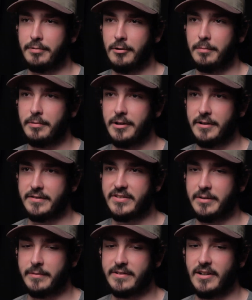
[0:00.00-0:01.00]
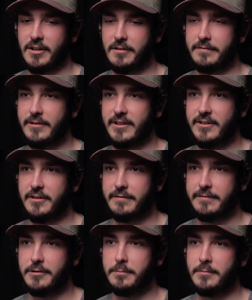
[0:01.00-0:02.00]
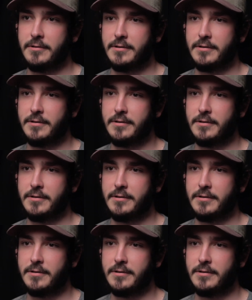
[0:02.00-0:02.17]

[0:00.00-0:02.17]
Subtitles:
appropriate cinematography to your film.